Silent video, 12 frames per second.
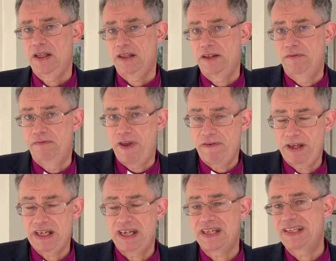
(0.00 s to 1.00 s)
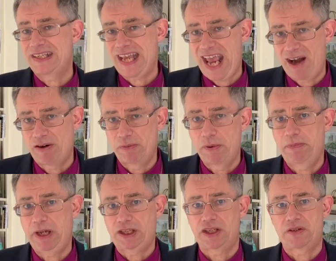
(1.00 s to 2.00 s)
The vivid and terrible
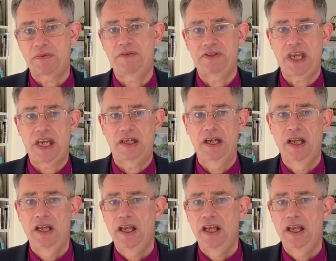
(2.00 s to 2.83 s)
pictures we've seen